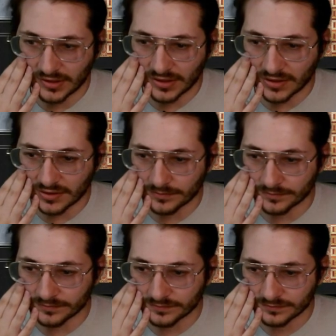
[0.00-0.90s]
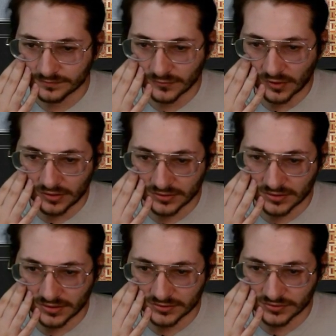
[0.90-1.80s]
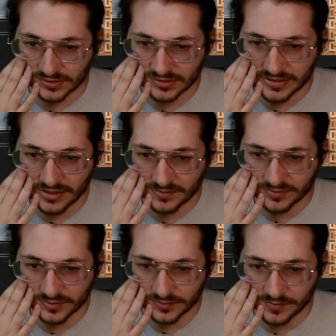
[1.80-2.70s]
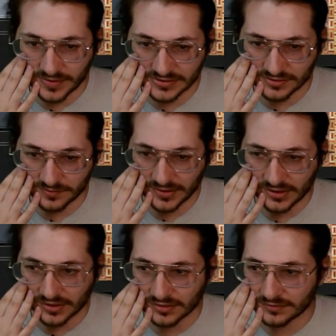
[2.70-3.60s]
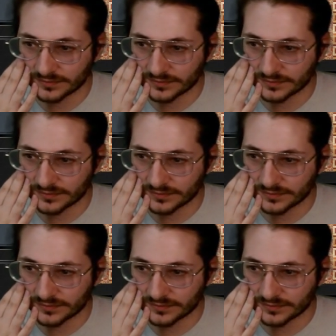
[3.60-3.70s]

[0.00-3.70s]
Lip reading: all our cards are on the table, but we may still make it.